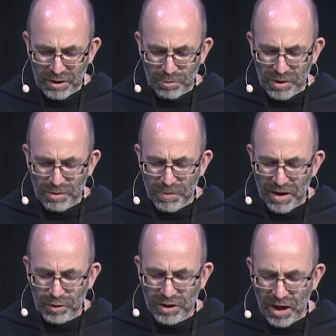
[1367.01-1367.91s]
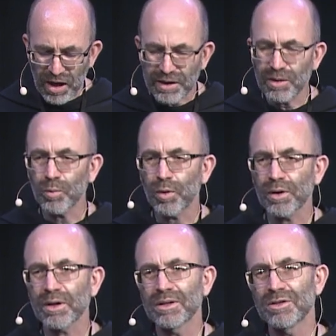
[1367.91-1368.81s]
but about God at
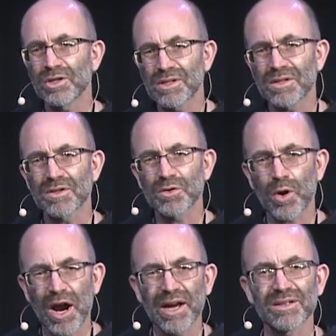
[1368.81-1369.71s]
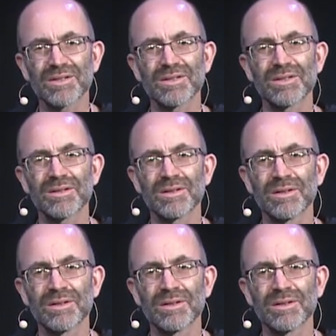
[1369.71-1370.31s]
work in Jesus Christ.